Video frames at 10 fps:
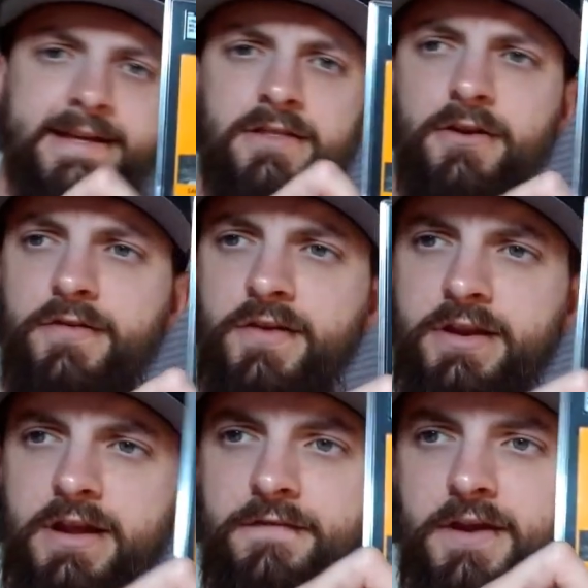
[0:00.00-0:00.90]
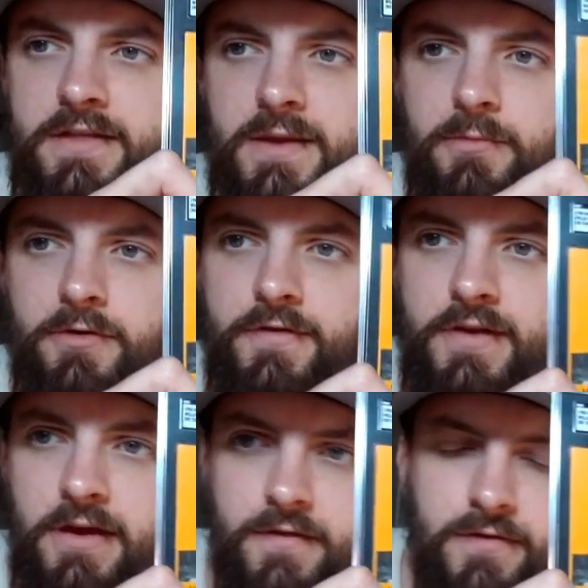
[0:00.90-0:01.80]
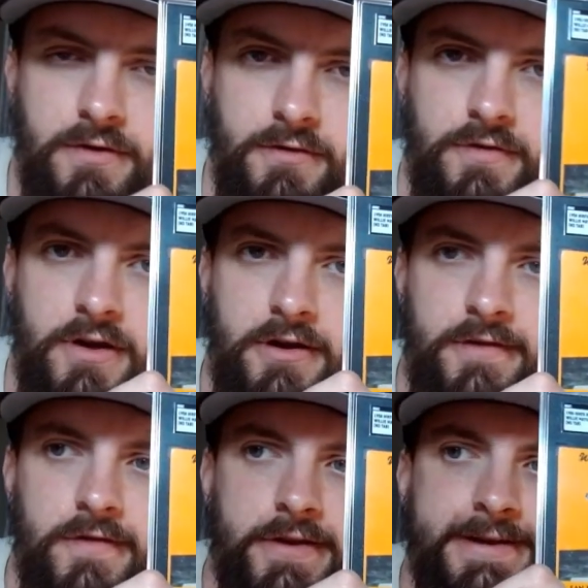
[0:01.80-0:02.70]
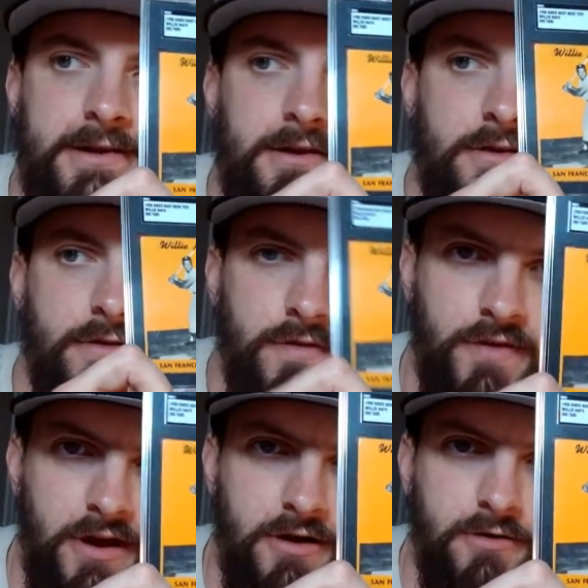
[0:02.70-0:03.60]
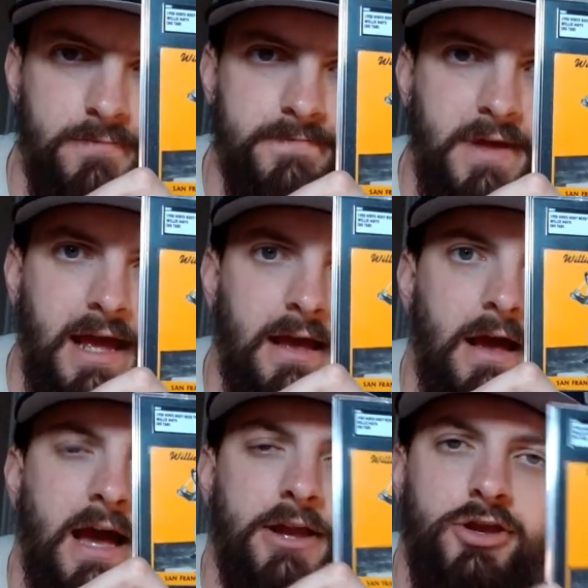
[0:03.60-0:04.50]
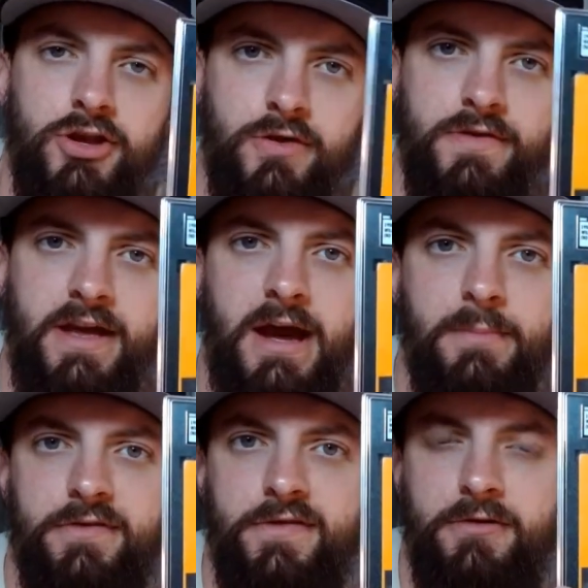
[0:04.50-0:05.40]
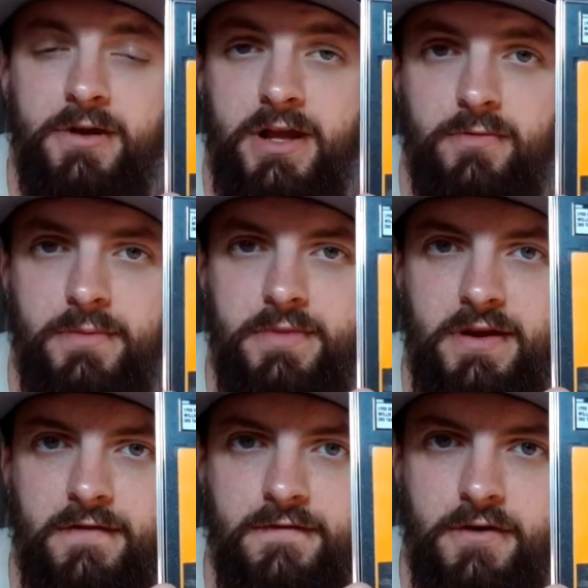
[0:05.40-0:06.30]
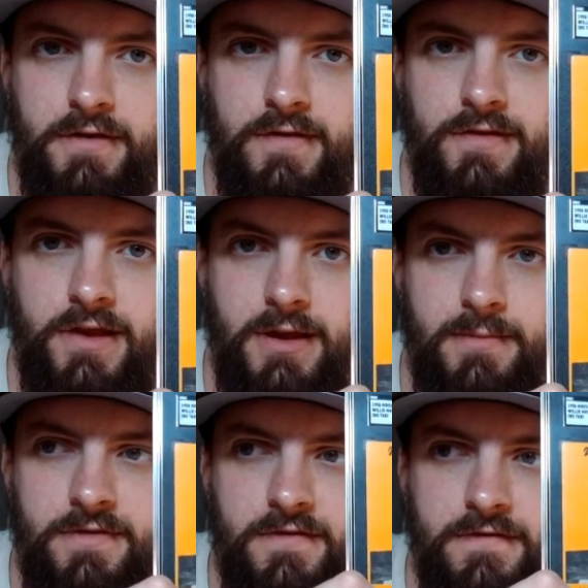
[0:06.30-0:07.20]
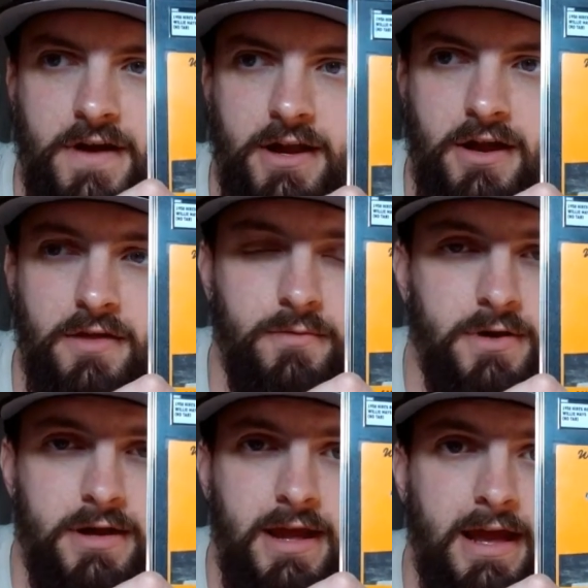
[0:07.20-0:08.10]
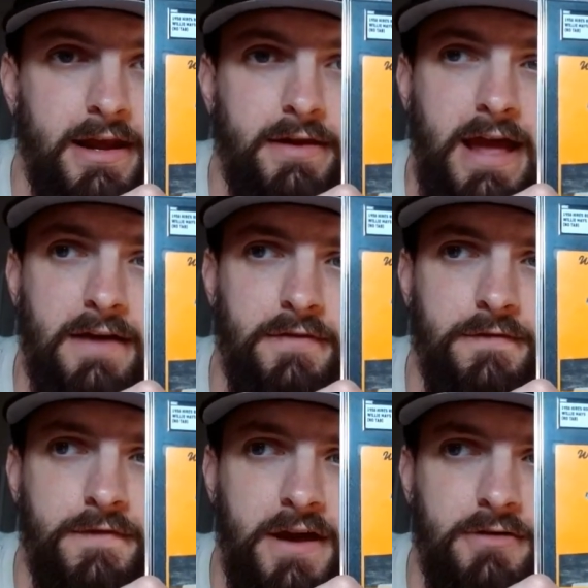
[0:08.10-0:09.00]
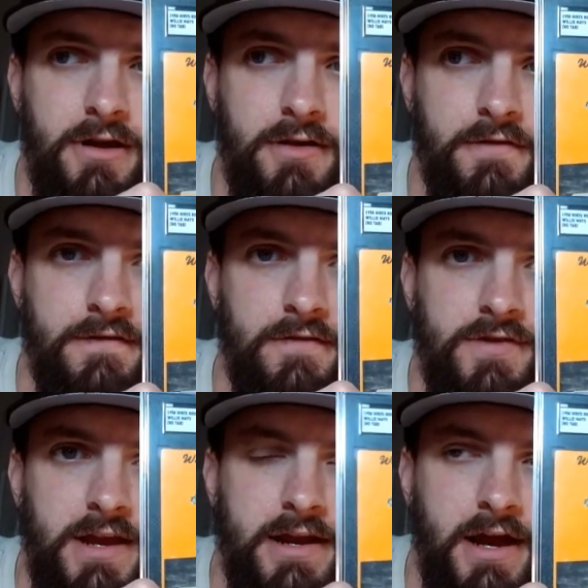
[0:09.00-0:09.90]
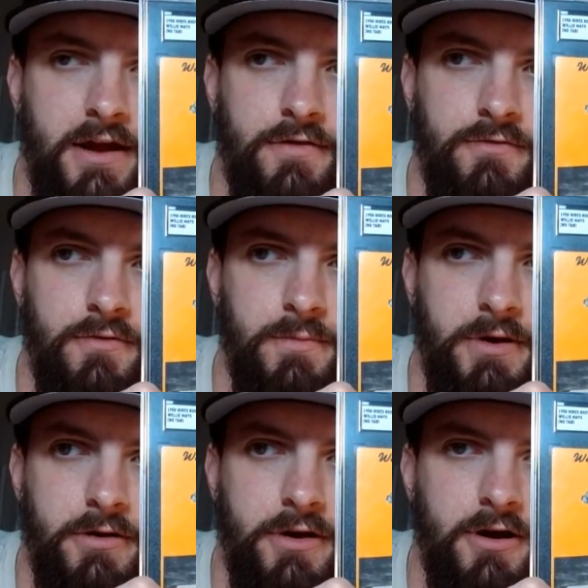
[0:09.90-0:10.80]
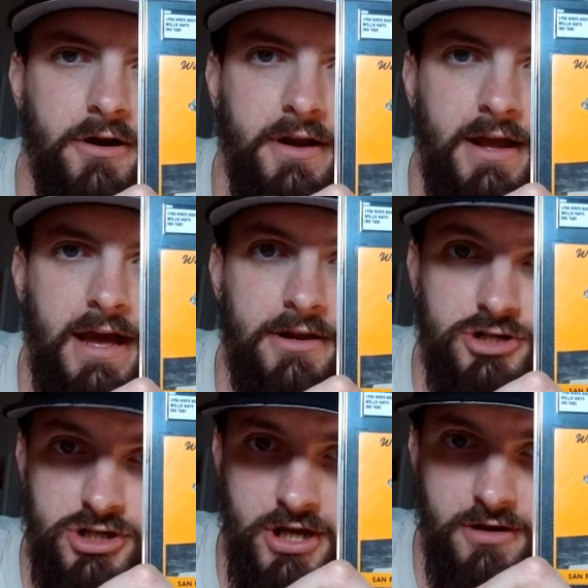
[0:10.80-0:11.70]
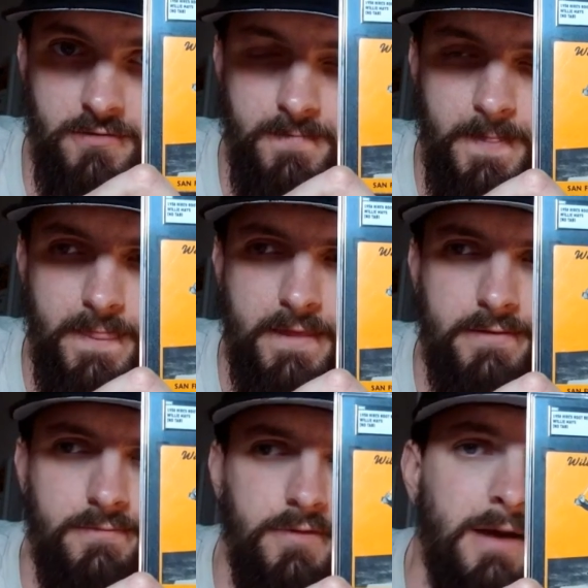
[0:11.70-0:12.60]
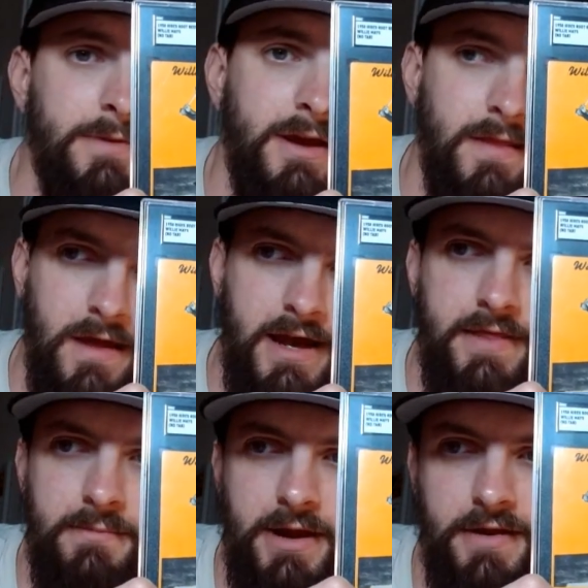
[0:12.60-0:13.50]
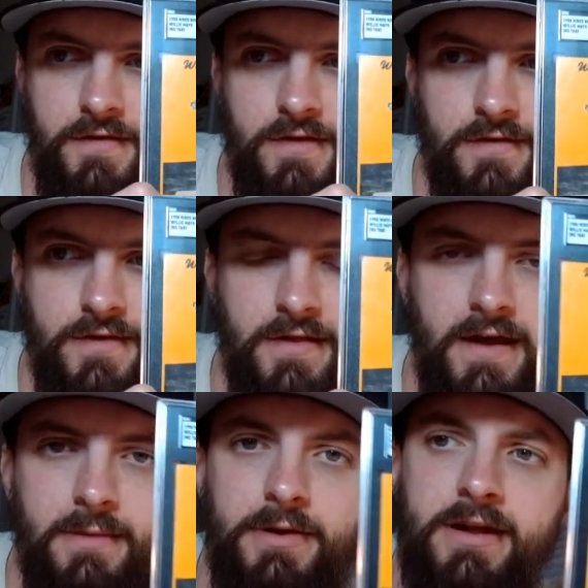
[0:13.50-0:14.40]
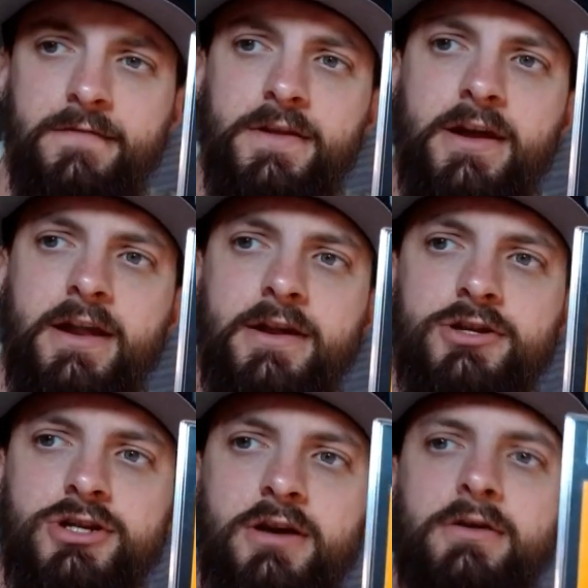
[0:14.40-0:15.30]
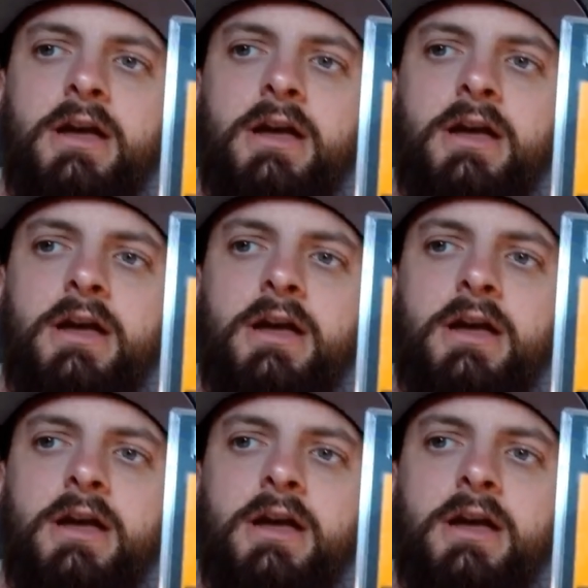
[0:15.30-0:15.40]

there are significantly more sales of those cards. So I knew the opportunity would be very slim to find another one, and I haven't found another 58 Hires Root Beer card at a show. Probably online. They might exist online, but definitely not at a show.